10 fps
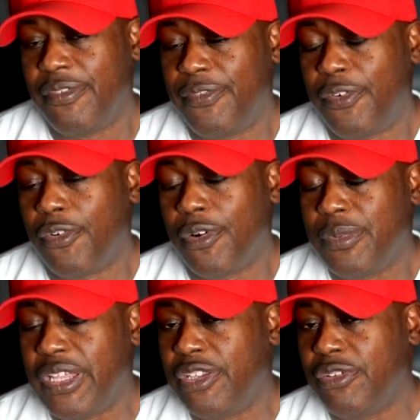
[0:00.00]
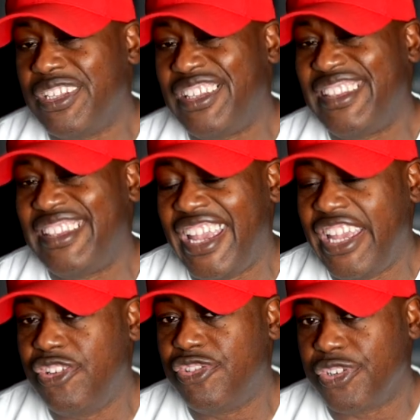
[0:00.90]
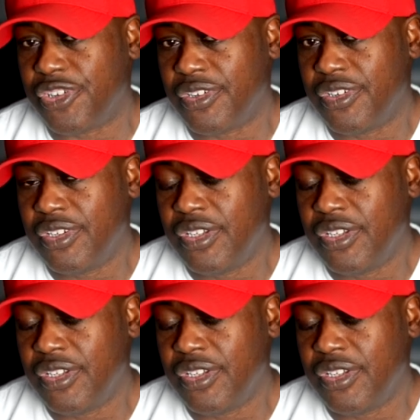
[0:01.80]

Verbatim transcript: informed, they know the danger